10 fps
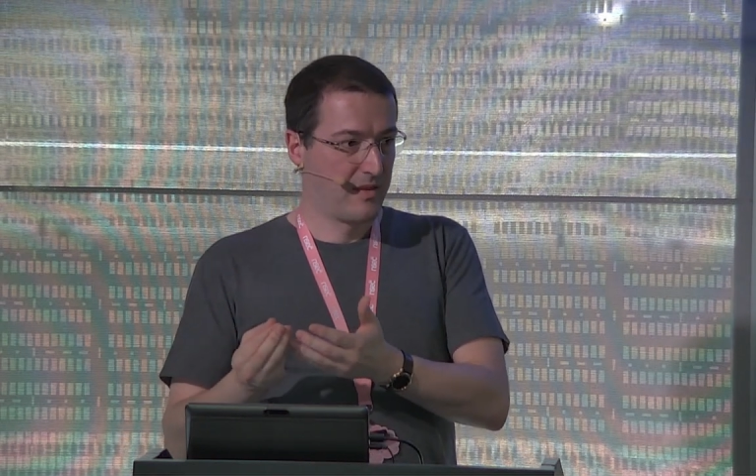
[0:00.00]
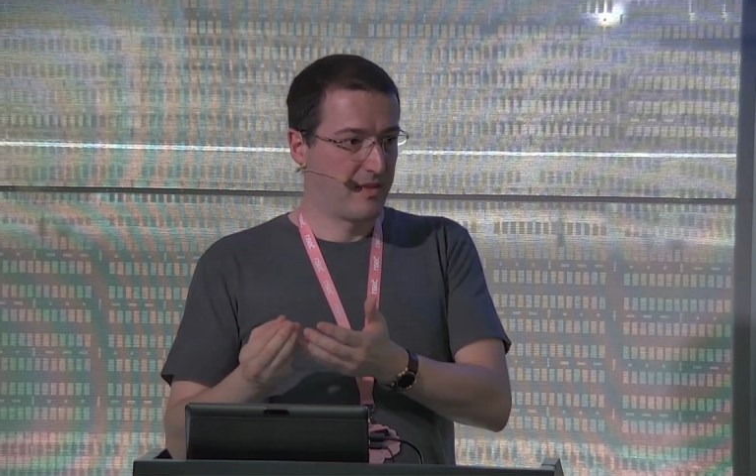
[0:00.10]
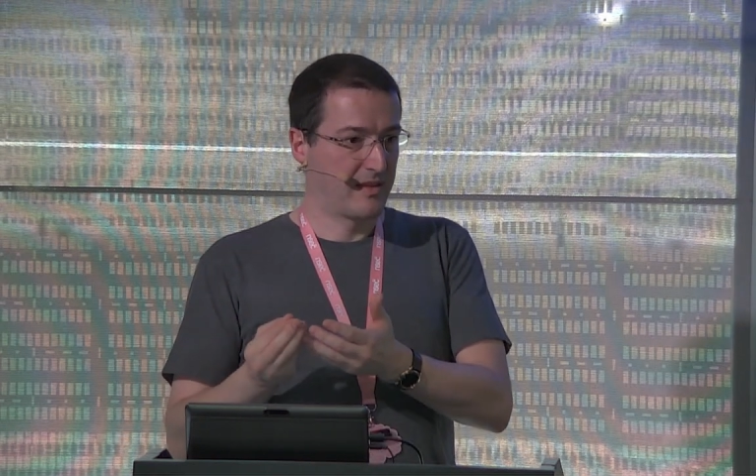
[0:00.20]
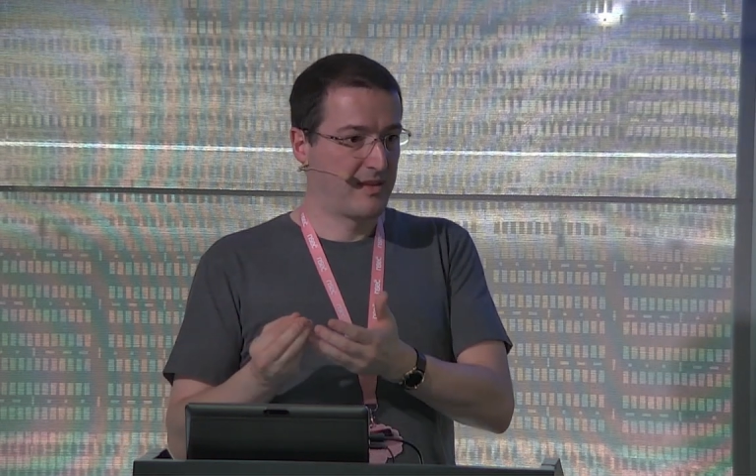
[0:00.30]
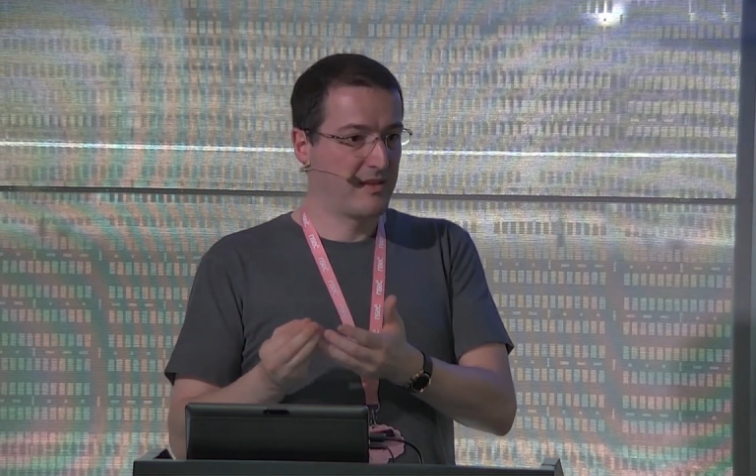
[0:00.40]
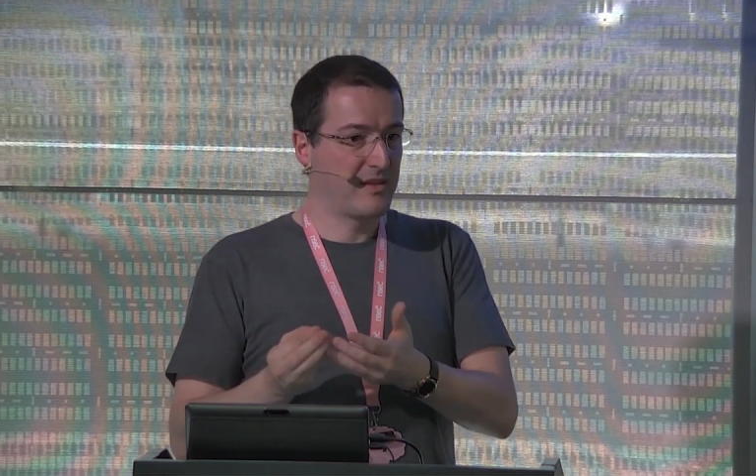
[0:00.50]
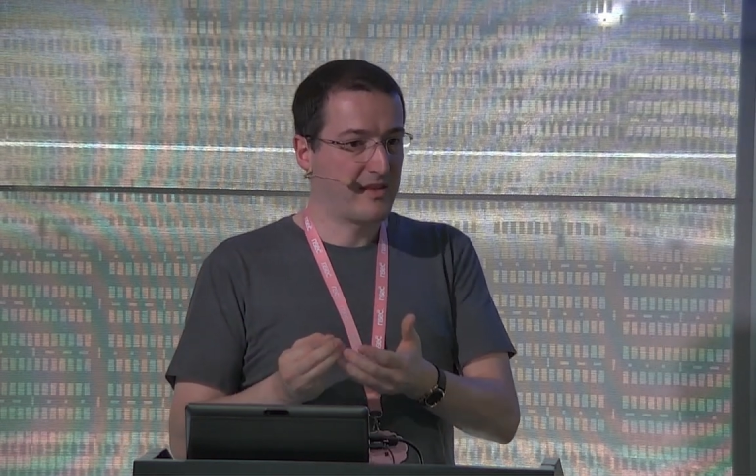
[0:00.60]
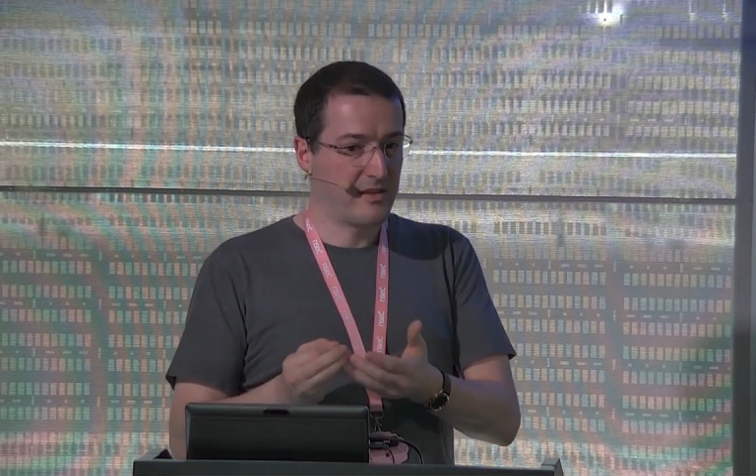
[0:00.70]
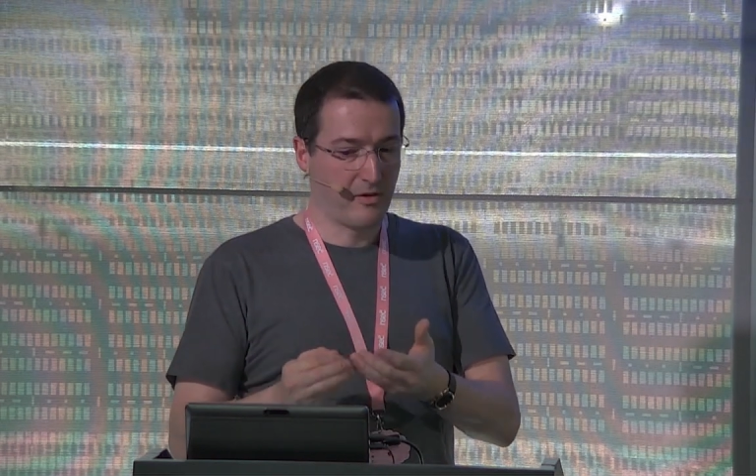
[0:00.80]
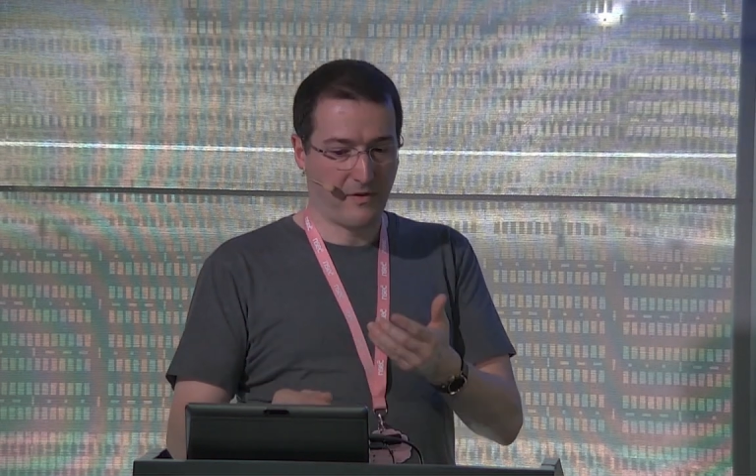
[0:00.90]
That is,
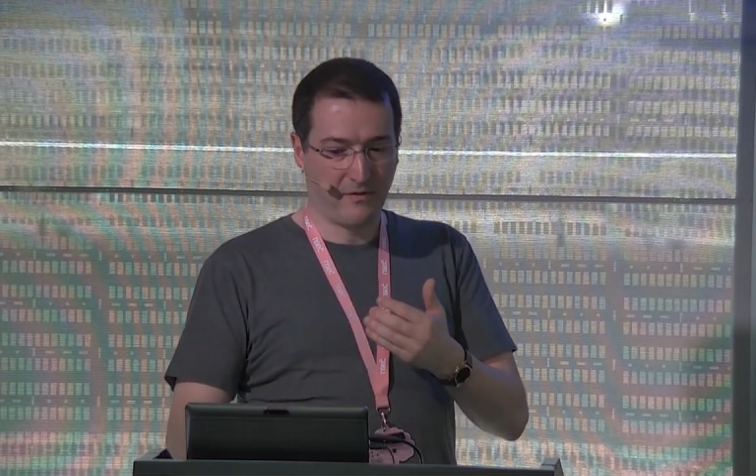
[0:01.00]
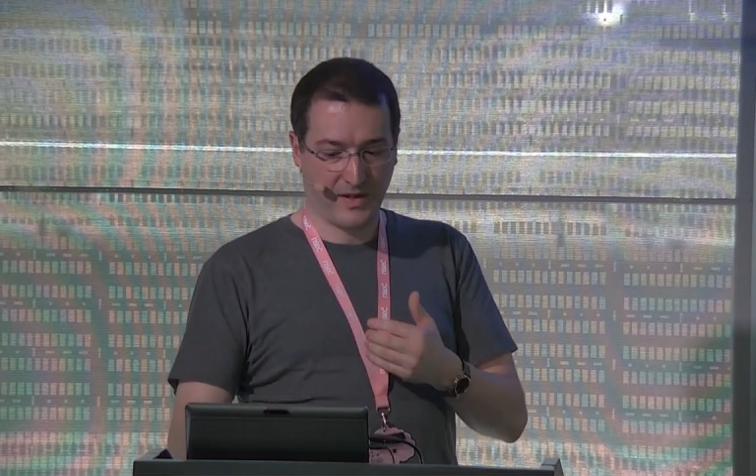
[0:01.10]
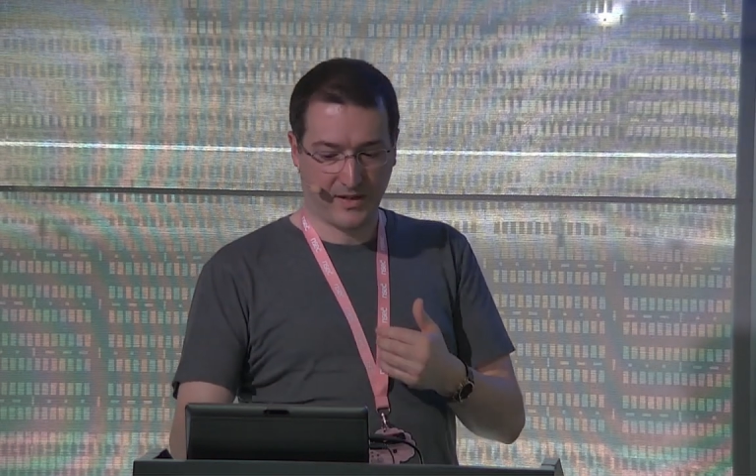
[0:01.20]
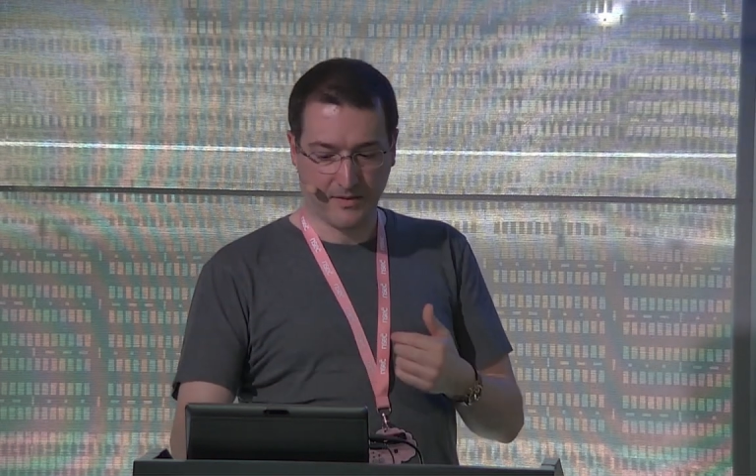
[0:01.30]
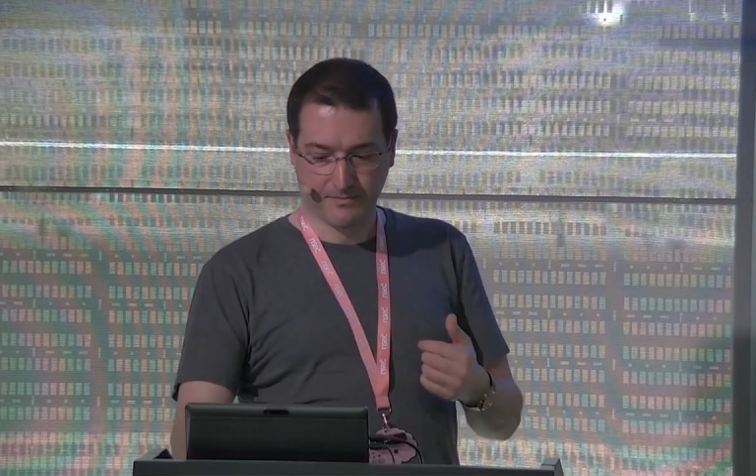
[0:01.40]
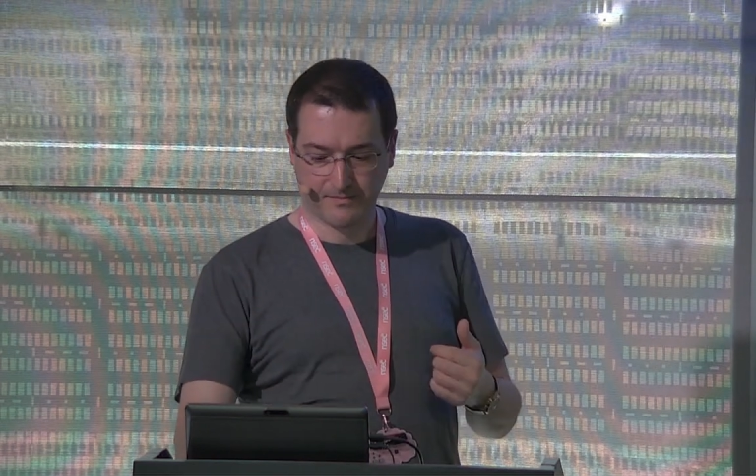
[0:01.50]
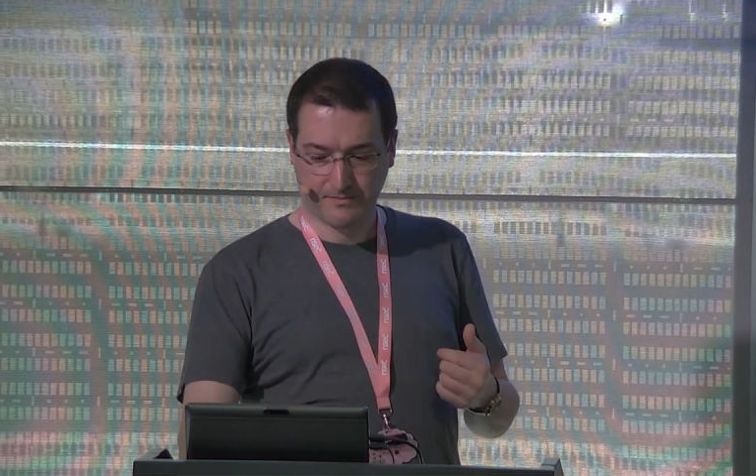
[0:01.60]
instead of having